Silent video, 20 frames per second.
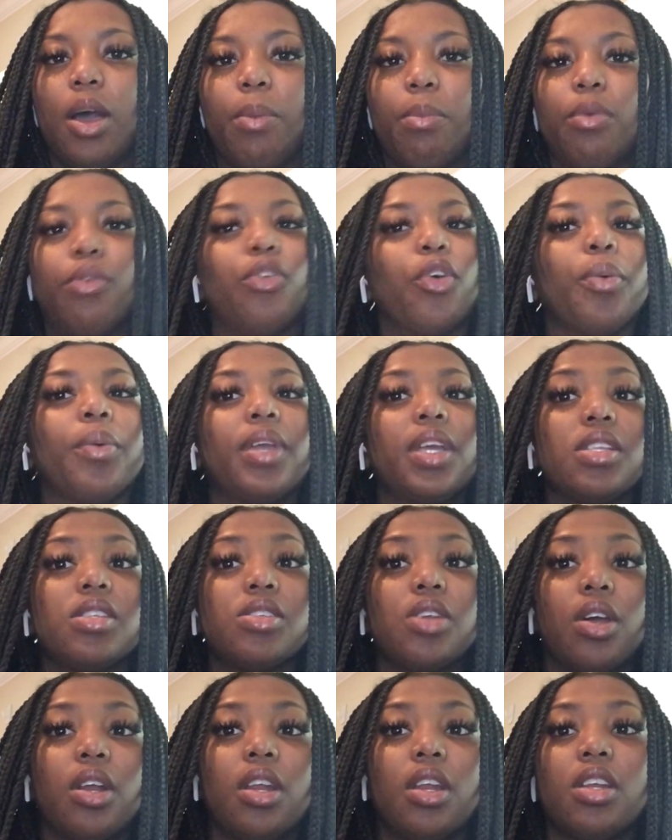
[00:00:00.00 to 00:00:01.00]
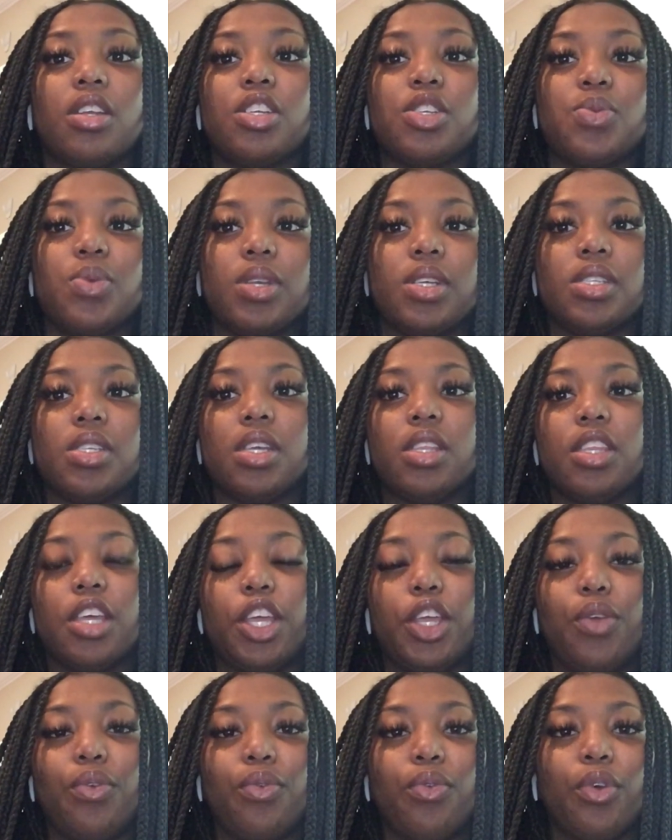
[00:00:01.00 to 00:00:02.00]
before we get started, I just want to say
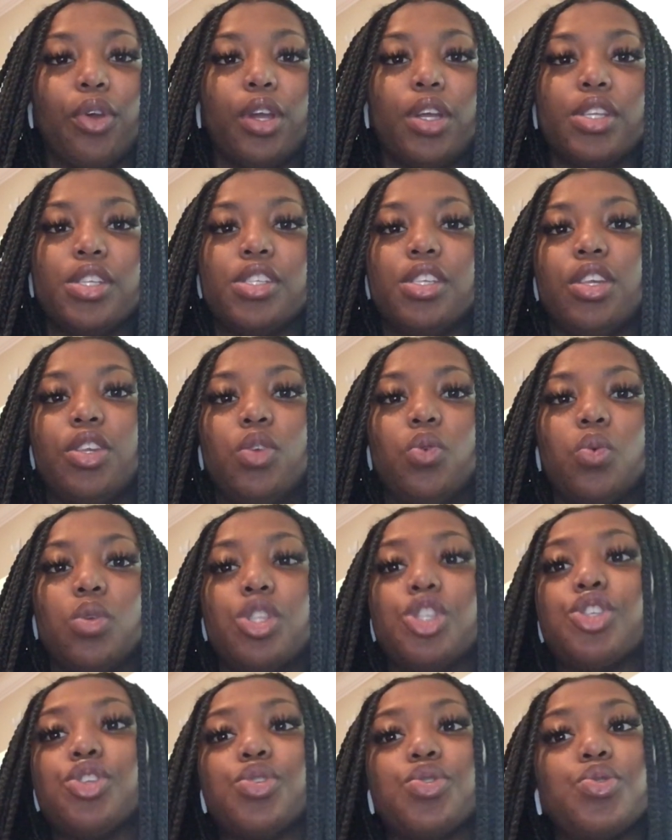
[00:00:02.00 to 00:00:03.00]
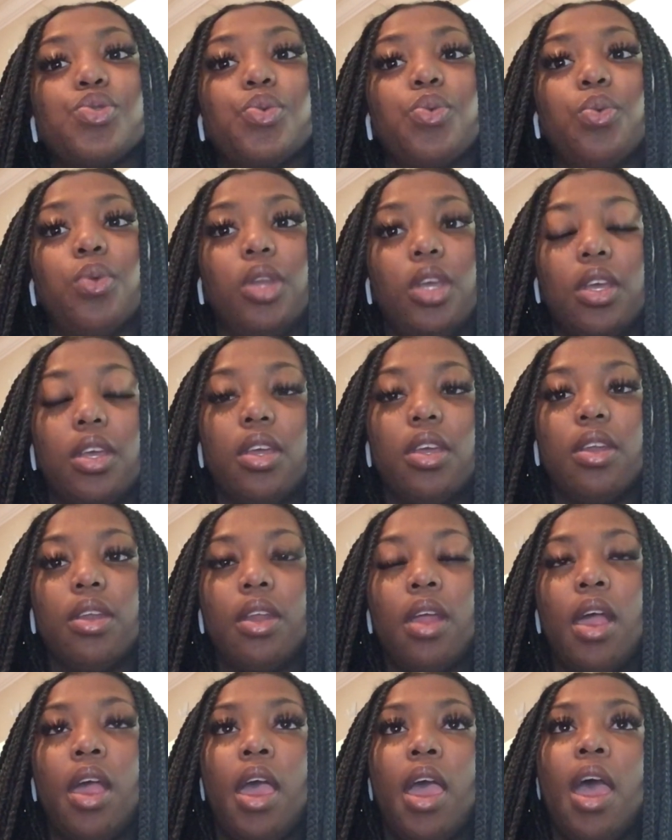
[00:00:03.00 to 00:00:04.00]
thank you for continuing to tune
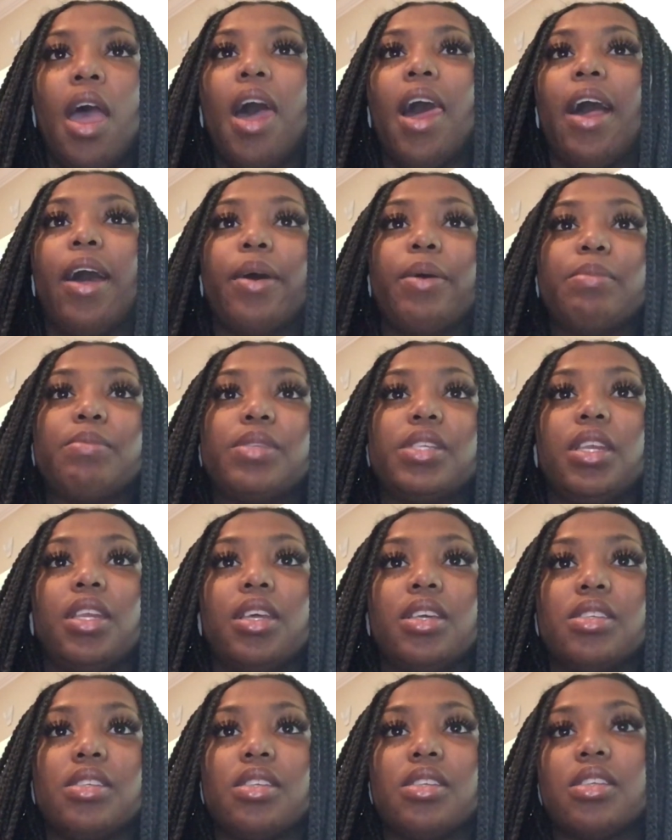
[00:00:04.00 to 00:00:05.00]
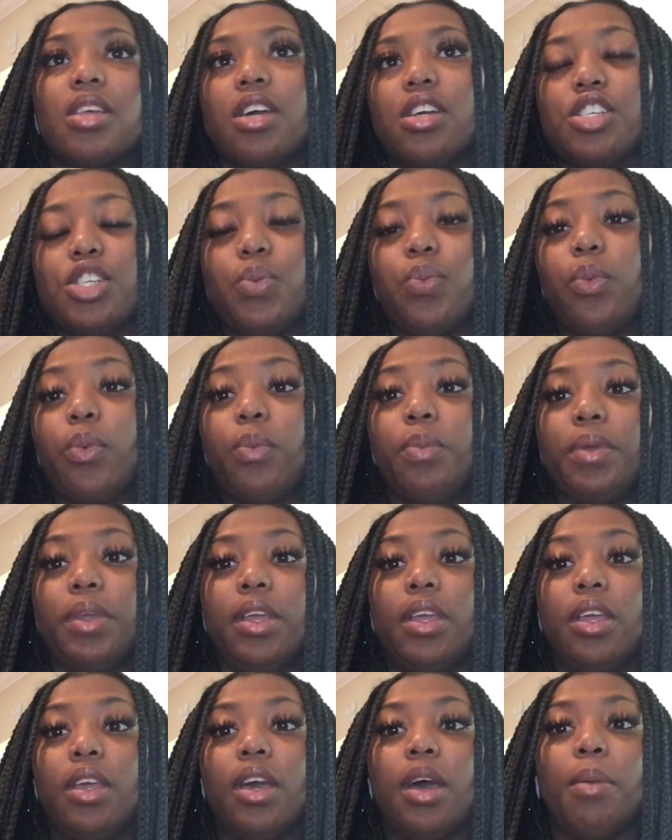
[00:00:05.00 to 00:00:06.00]
in. Today's discussion will
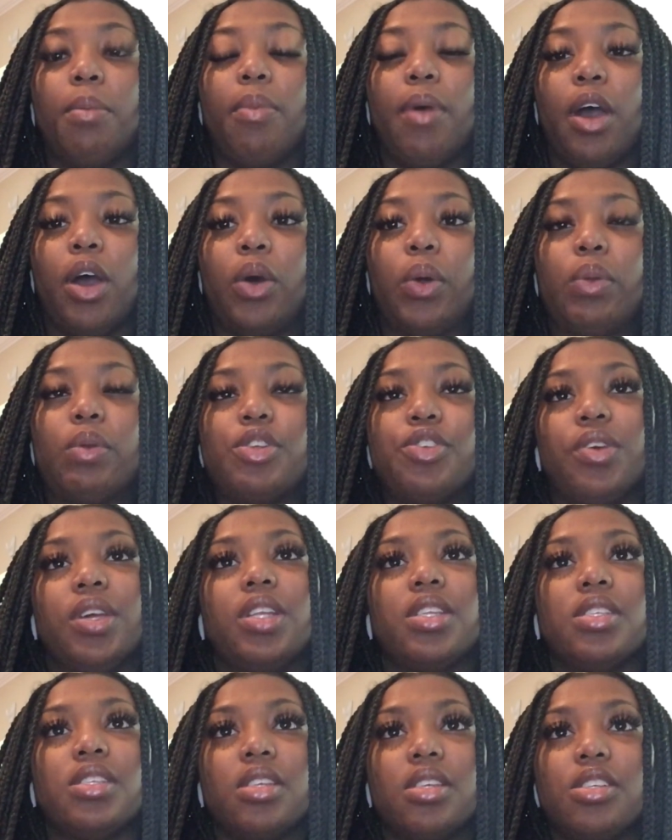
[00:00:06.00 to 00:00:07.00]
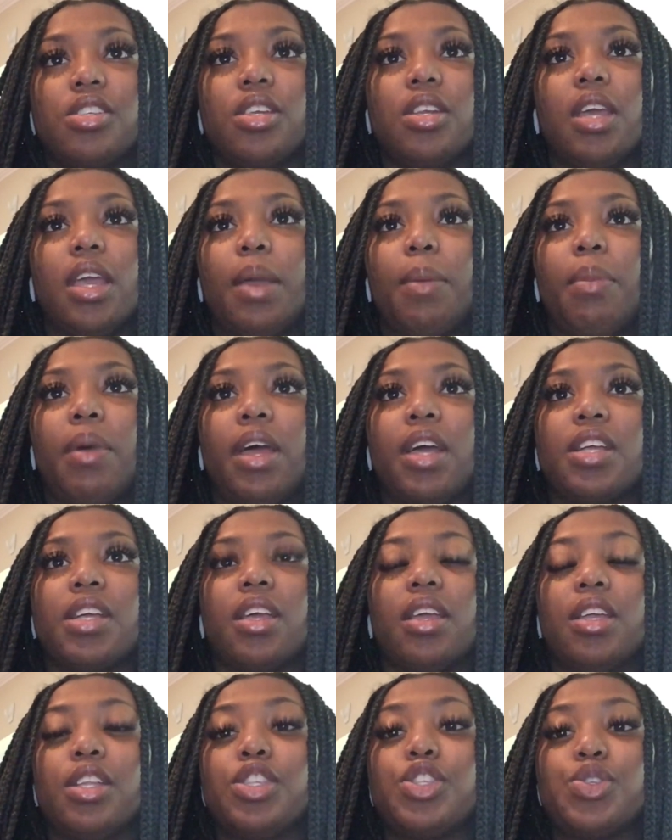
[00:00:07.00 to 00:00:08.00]
be about transitioning
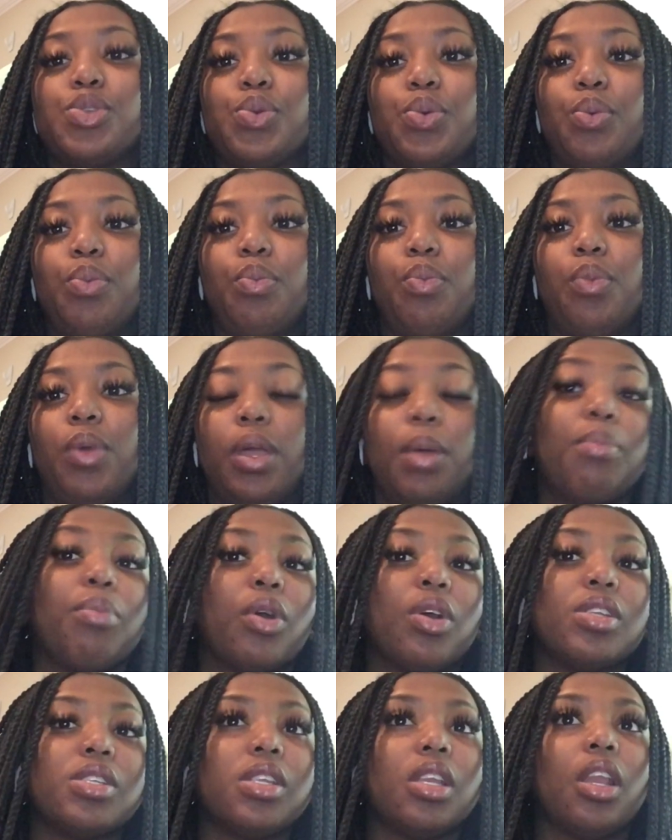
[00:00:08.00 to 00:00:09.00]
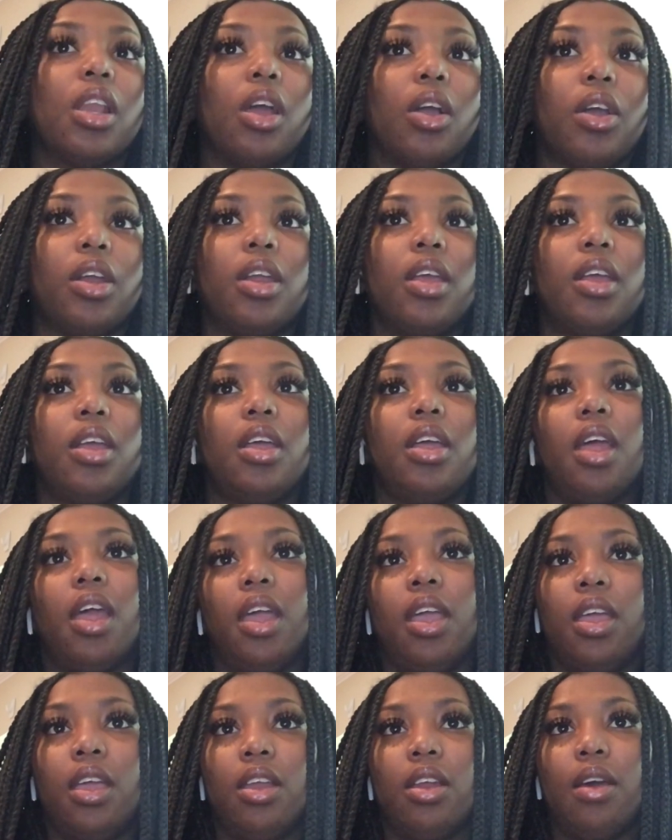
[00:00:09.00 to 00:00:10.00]
back into in-person learning,
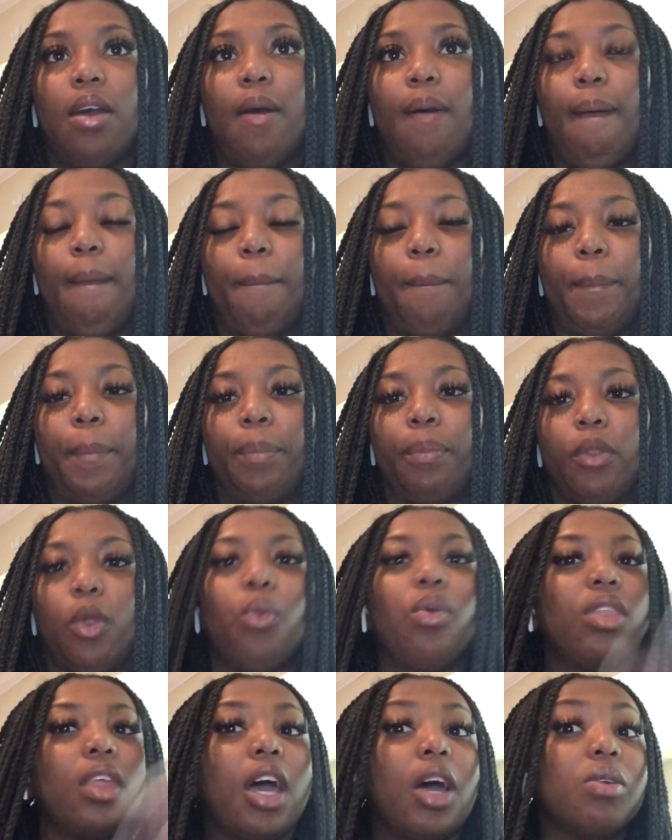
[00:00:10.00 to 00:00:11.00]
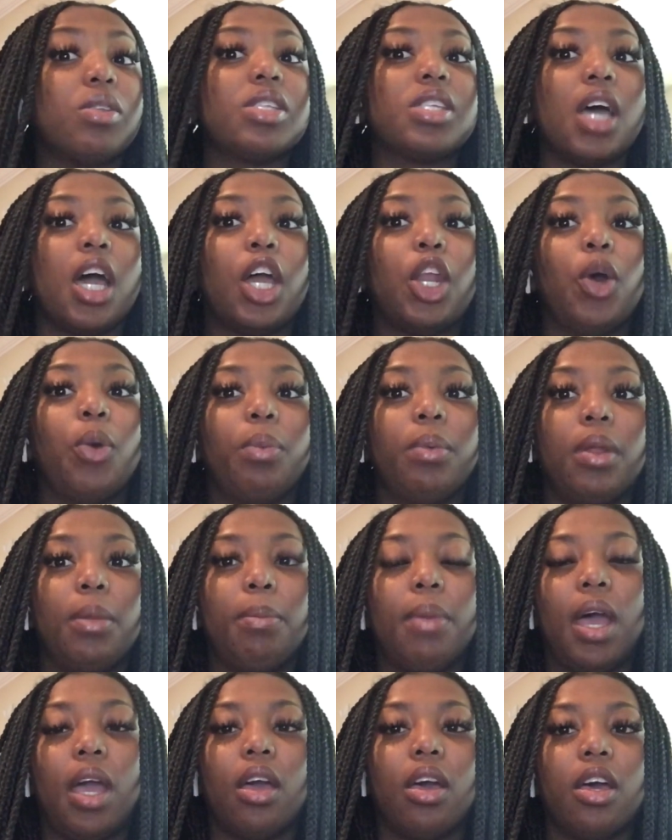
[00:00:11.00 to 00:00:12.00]
and with the outside
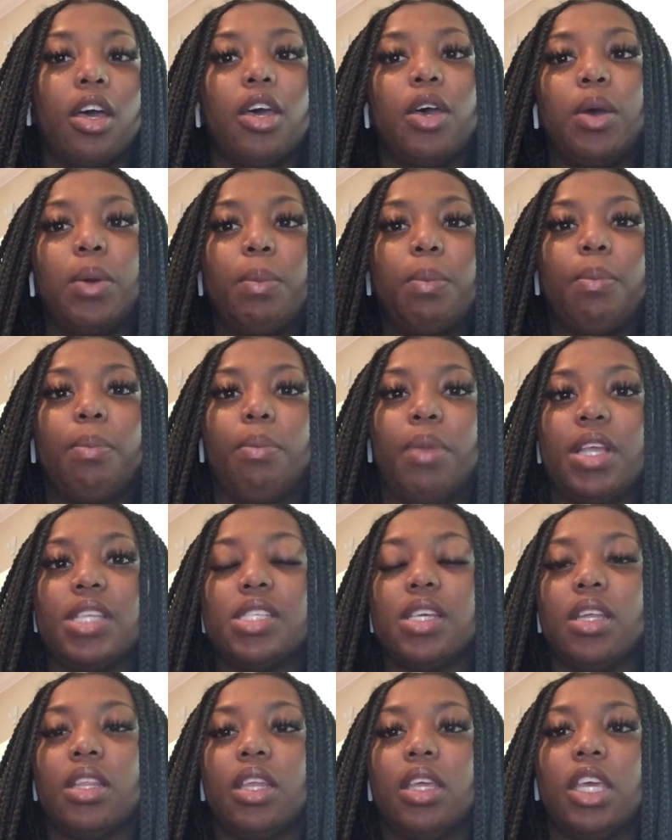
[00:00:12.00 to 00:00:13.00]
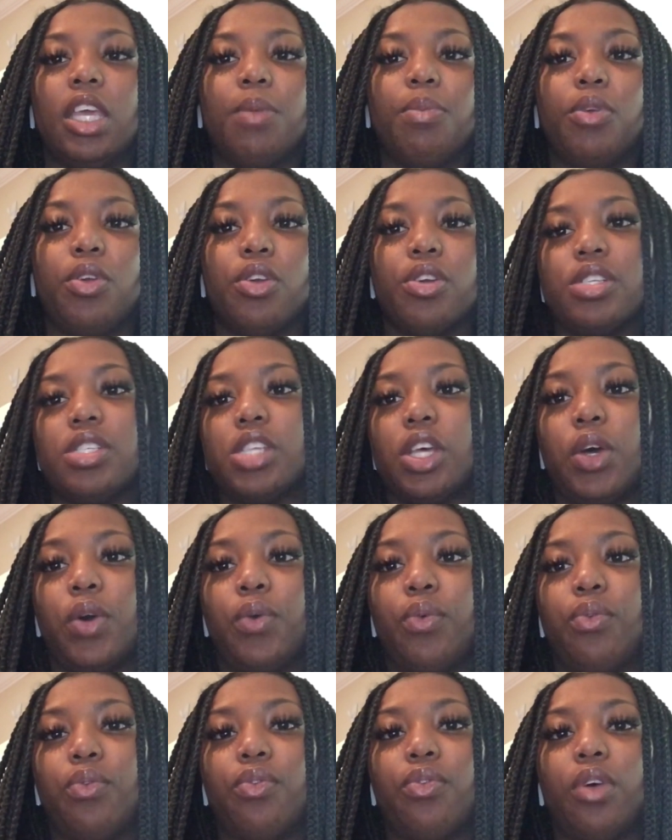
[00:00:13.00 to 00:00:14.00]
opening back up, basically keeping
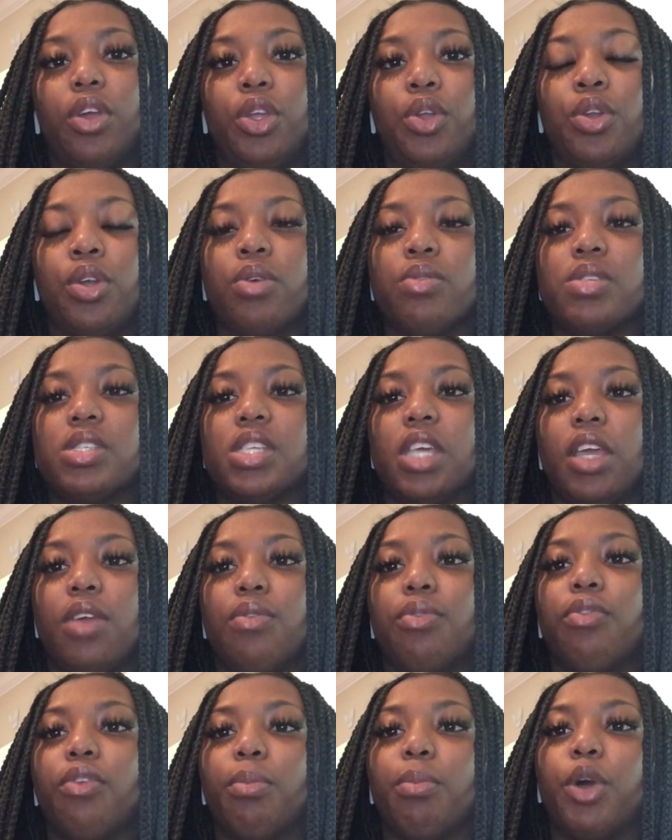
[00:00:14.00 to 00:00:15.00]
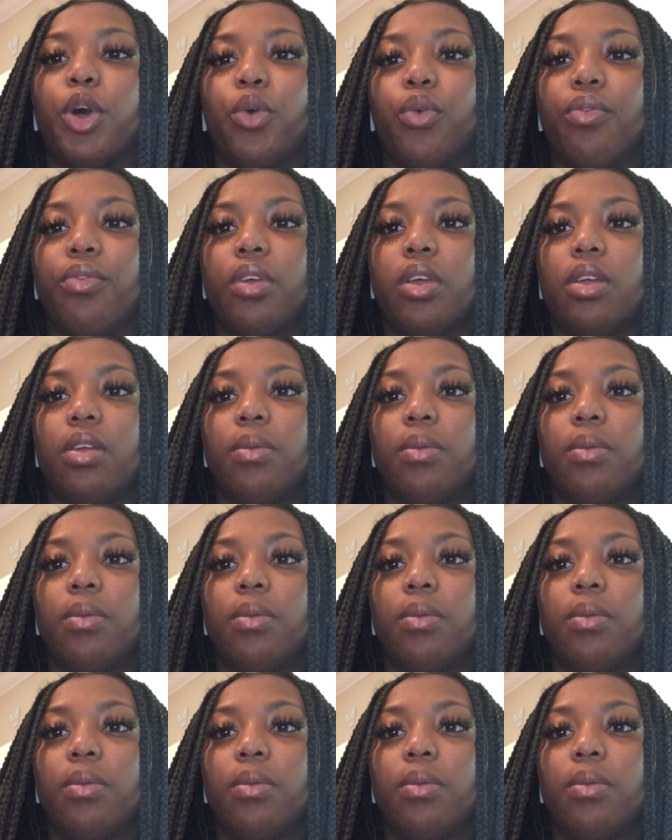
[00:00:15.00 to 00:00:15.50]
yourself, safe from COVID.